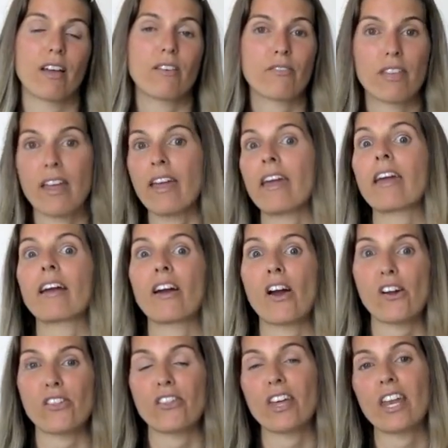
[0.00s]
of the
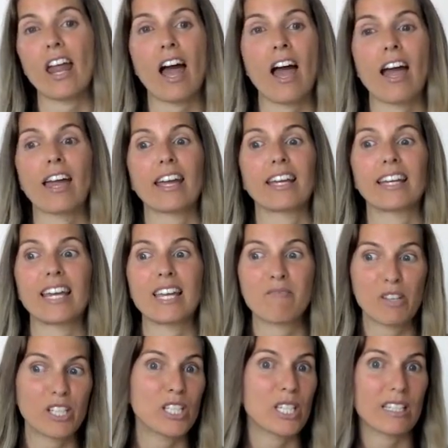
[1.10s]
hair that I
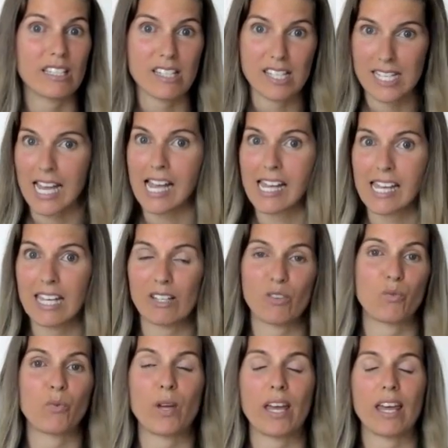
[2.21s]
came into this diet
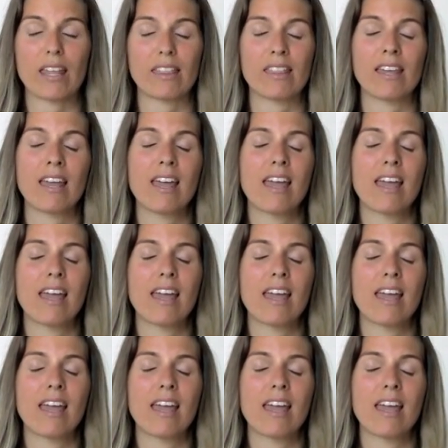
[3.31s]
with,